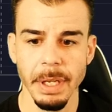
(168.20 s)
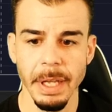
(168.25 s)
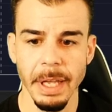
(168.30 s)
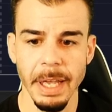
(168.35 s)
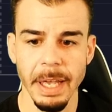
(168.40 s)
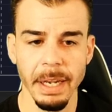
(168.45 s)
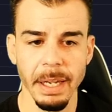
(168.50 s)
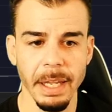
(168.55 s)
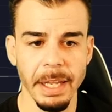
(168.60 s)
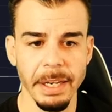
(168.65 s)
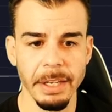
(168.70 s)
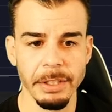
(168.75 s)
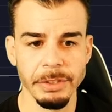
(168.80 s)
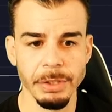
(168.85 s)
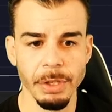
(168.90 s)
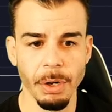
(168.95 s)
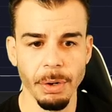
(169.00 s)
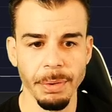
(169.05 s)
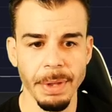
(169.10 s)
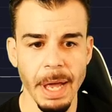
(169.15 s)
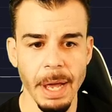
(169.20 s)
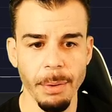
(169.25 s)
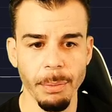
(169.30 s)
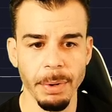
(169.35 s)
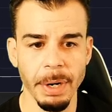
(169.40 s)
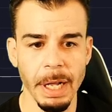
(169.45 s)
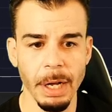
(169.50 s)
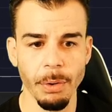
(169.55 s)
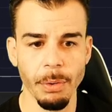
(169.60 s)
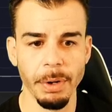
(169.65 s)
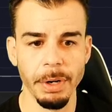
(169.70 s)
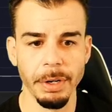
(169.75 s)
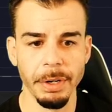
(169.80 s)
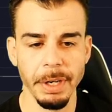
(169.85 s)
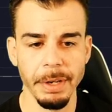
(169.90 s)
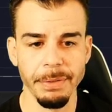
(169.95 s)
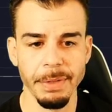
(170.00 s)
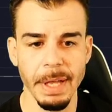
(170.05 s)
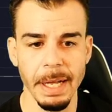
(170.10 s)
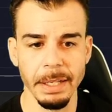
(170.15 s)
it letting us know that we're not going
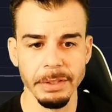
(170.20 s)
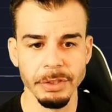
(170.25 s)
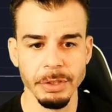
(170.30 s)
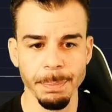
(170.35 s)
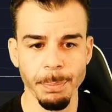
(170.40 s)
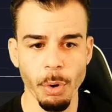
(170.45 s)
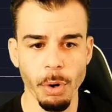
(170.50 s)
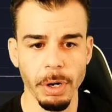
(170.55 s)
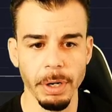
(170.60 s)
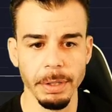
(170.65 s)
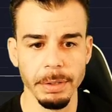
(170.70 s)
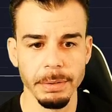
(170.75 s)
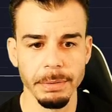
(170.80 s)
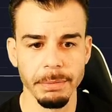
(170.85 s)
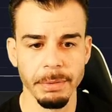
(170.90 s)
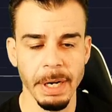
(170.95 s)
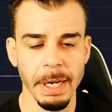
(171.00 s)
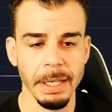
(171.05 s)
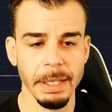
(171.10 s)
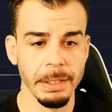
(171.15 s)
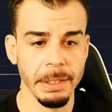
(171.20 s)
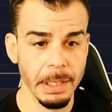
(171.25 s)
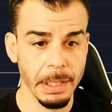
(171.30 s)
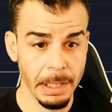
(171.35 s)
underneath that support, right?